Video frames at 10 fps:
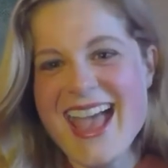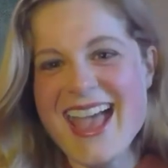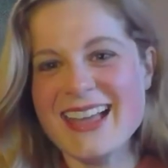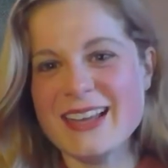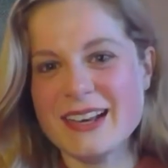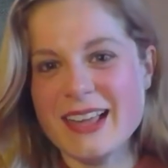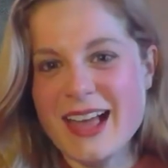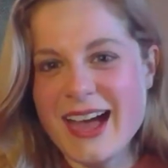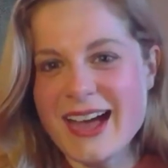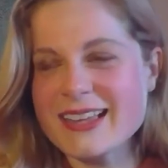And
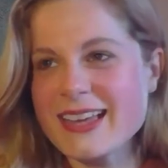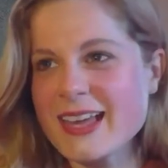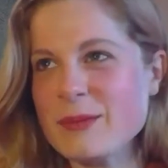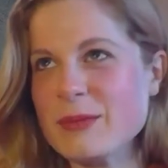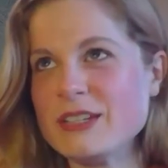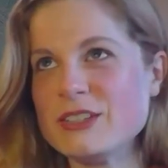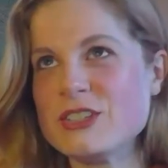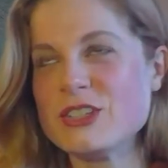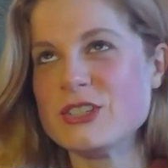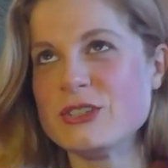I came in
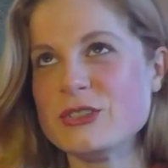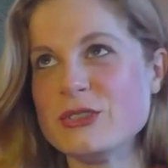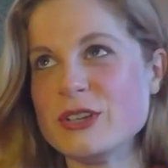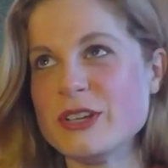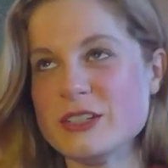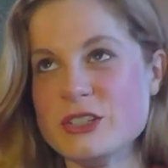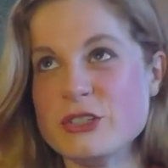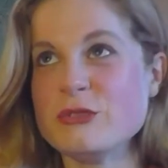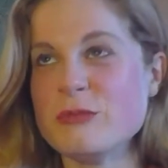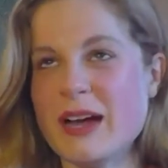to
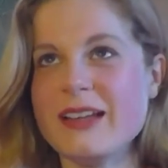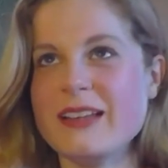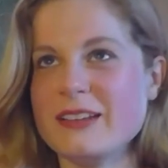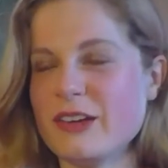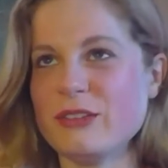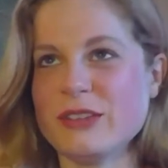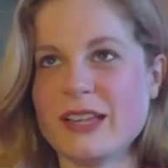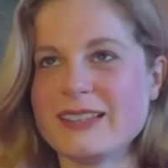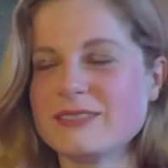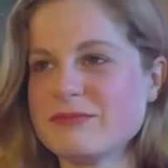do
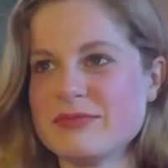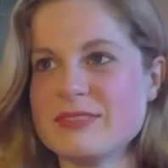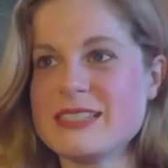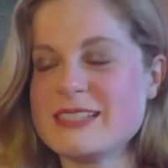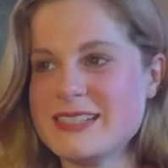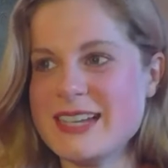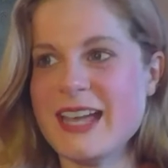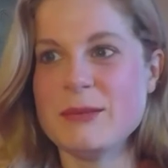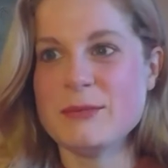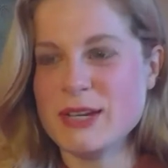my,
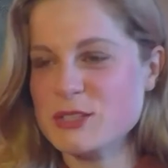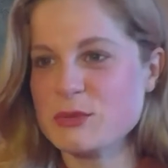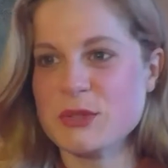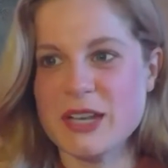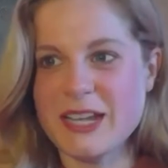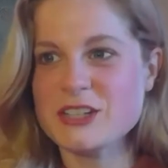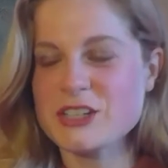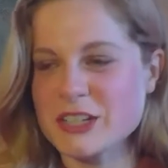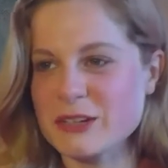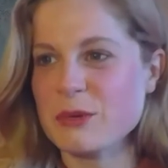10 minutes with an
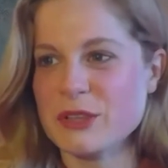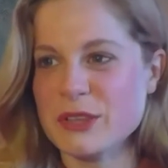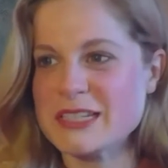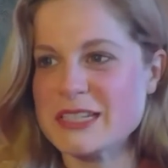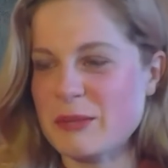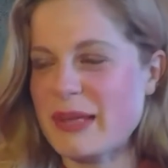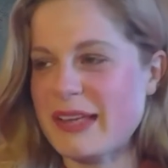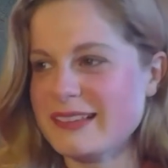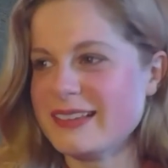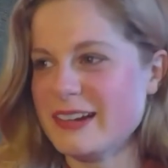agent where they tell
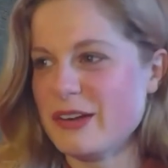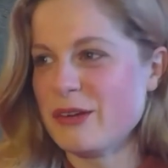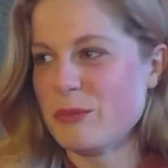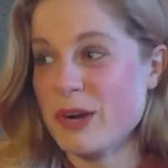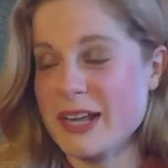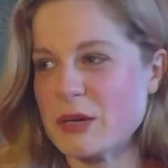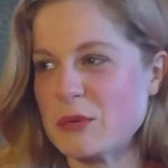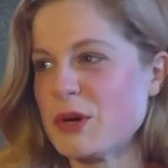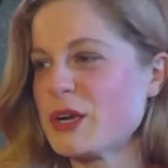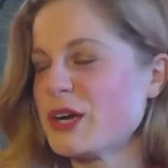me, what I
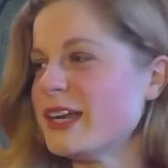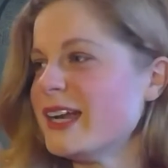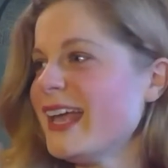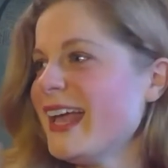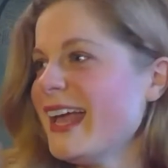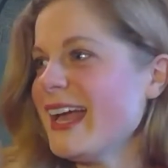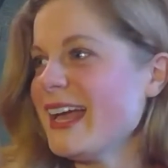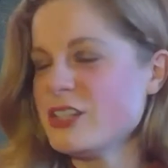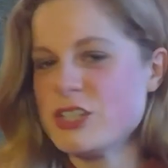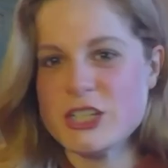can work on.
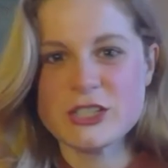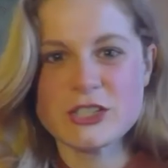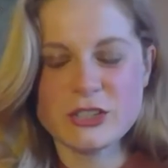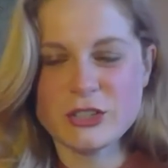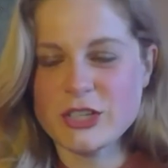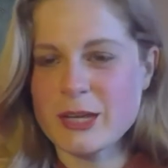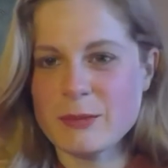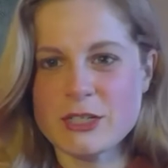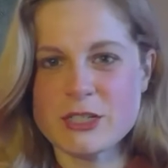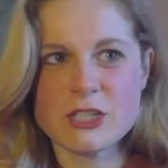And she's looking at
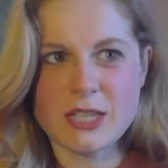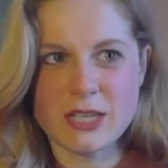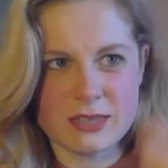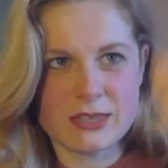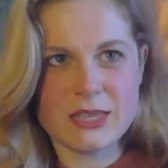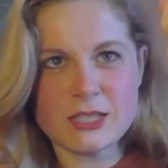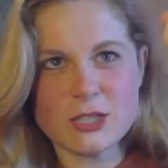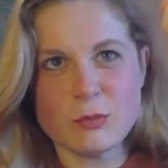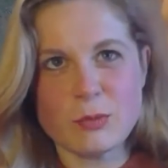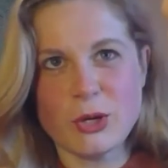me and she's like, that's
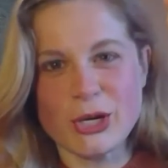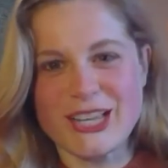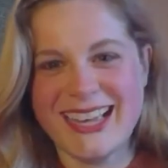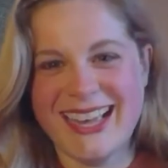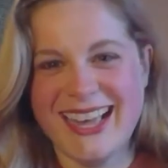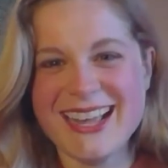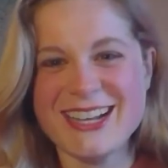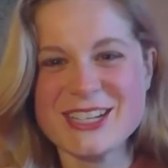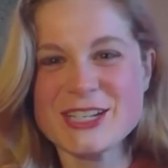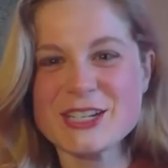your book.
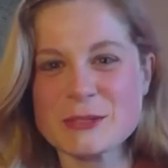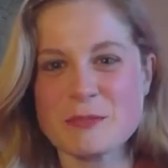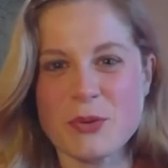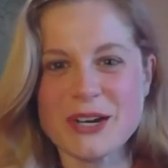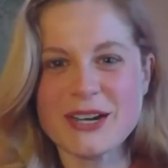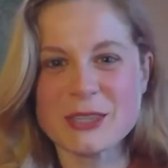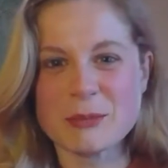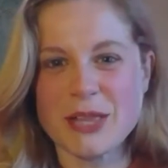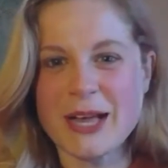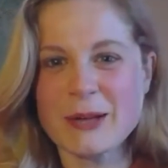And she just pointed at the
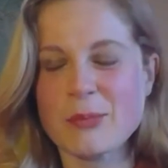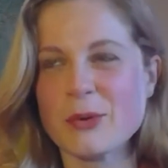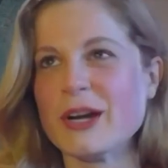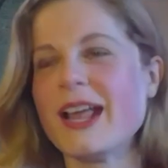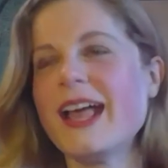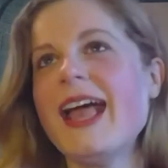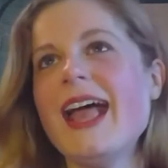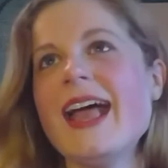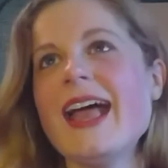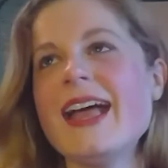blackboard.
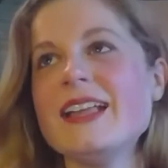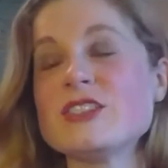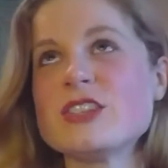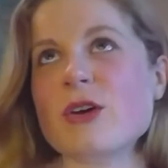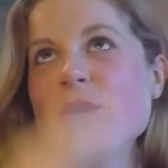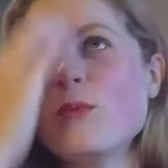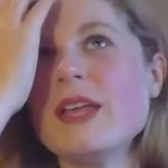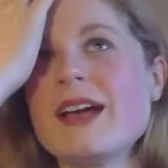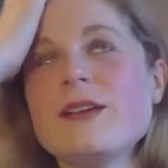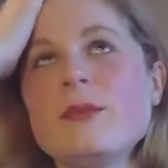And so
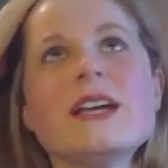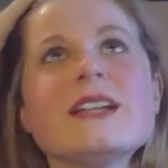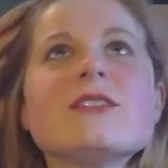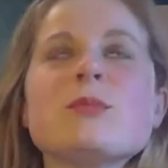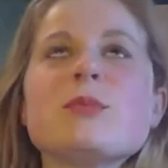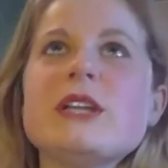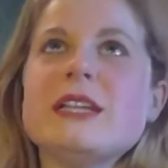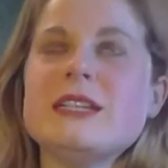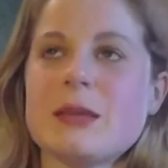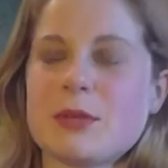we got to have a pretty
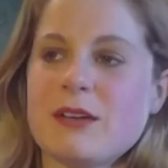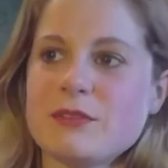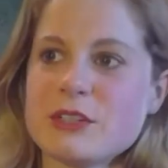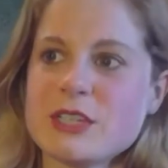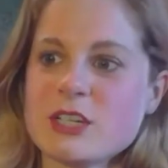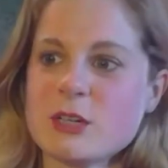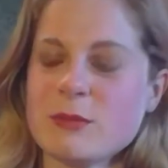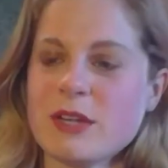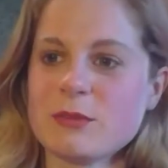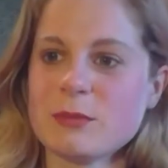in-depth conversation
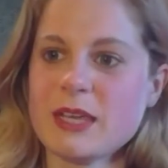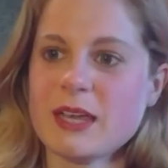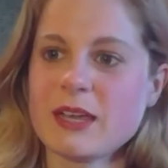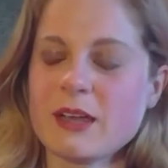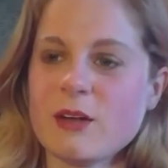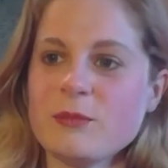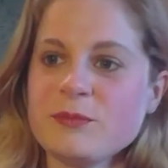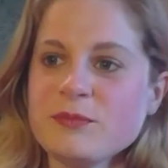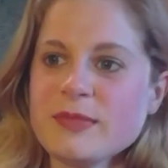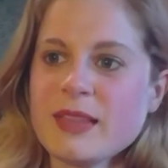about it from the get-go.
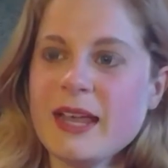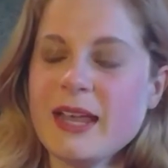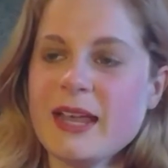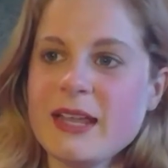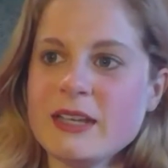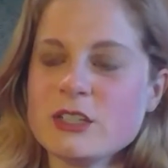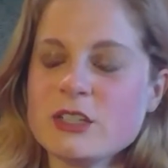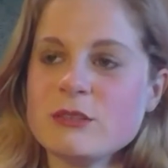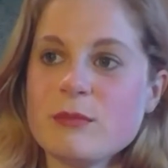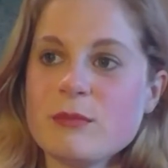And
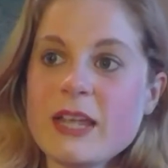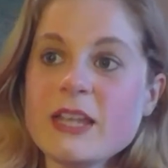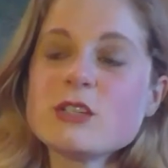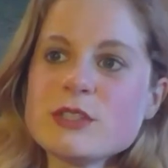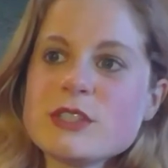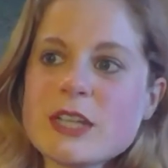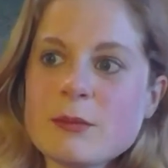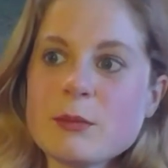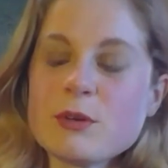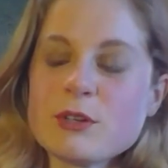my agent was the
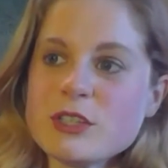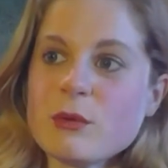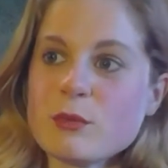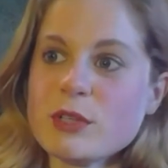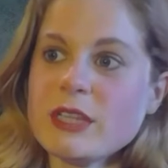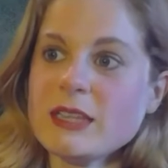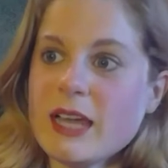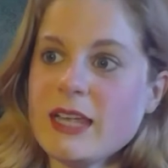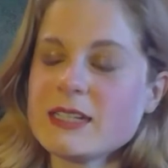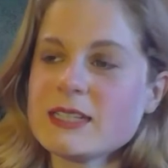type of person that really
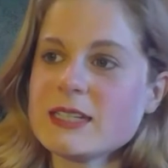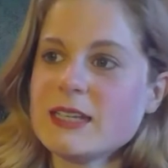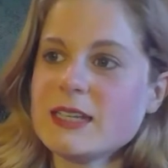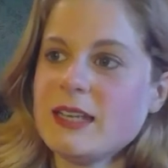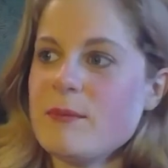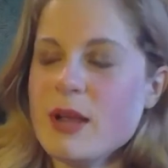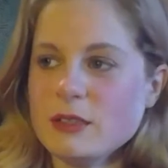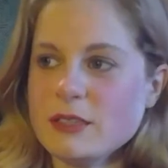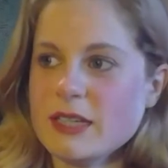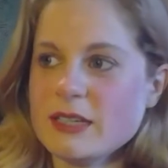liked
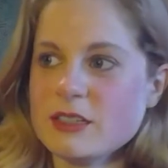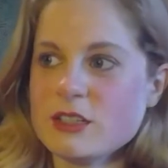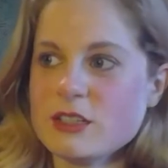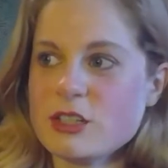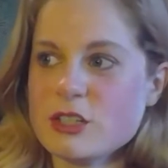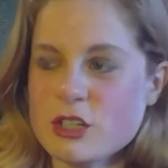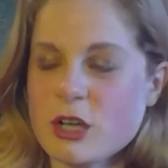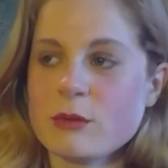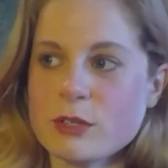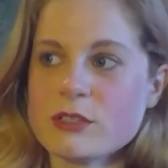melding
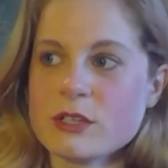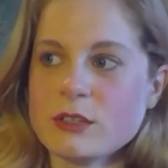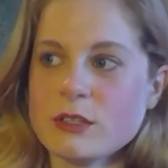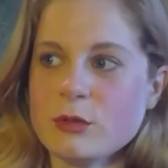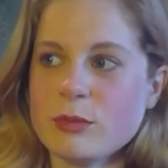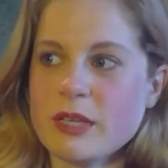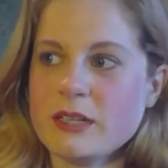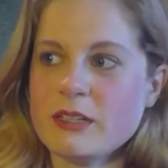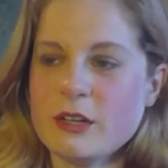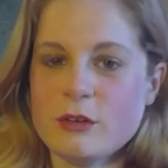genres a little
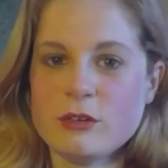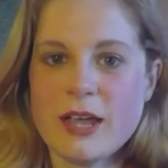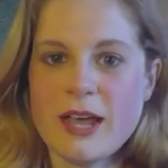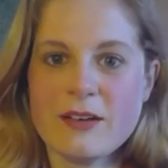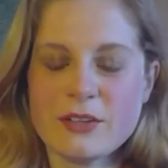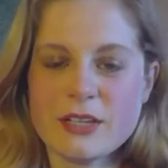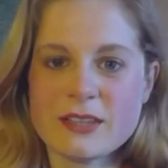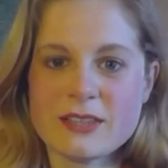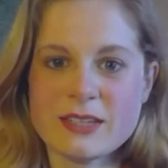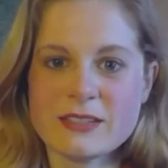bit,
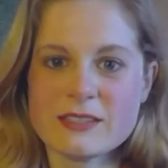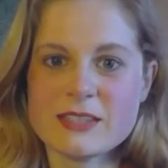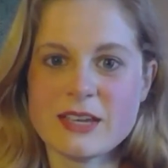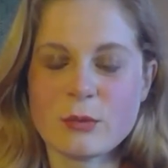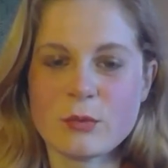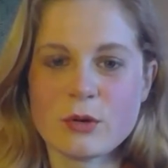having things that